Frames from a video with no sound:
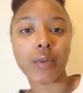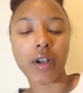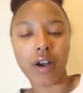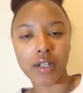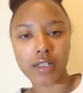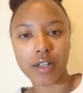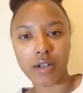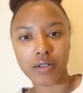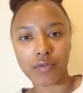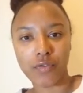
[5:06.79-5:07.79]
we
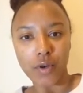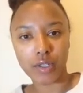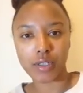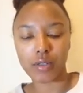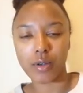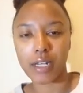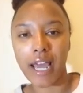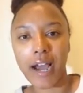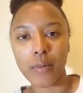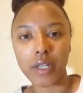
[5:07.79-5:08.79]
also focused on
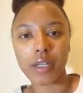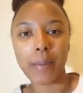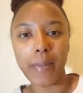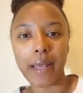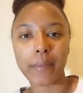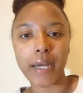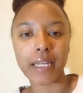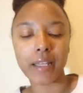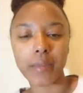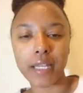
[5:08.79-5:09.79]
how we could make
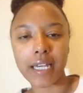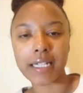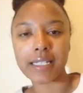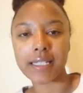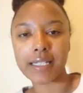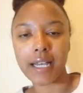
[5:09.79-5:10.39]
money, because